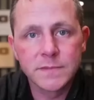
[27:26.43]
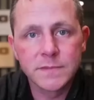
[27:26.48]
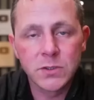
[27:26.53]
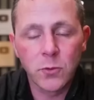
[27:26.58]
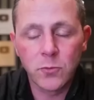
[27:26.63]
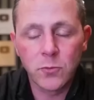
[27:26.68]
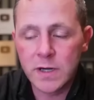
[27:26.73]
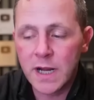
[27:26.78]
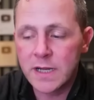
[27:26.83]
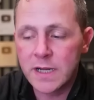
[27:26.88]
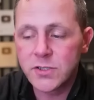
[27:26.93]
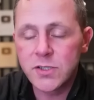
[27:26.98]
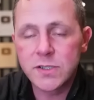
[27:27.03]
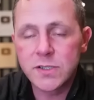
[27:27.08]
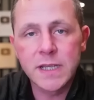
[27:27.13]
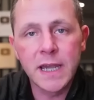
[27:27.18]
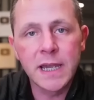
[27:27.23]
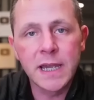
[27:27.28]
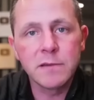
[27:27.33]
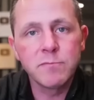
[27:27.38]
We're not just
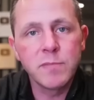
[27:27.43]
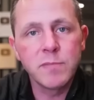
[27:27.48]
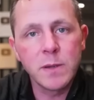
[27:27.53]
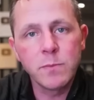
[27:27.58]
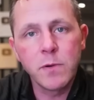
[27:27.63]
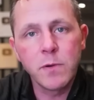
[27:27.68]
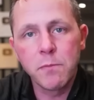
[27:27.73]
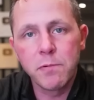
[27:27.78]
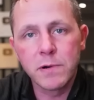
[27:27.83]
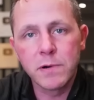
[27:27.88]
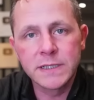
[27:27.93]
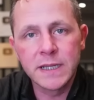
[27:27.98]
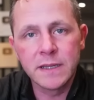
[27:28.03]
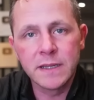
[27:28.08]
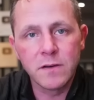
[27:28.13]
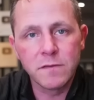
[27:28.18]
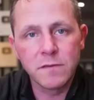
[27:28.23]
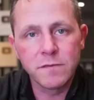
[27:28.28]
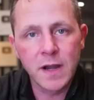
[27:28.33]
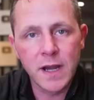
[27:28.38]
saying people
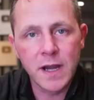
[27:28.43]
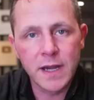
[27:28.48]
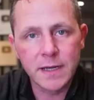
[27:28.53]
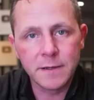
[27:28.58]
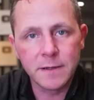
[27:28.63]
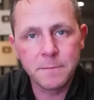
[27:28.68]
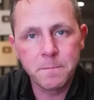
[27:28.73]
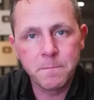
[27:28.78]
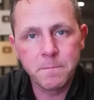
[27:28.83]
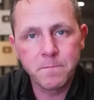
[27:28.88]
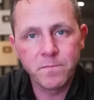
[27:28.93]
pretend they're fine.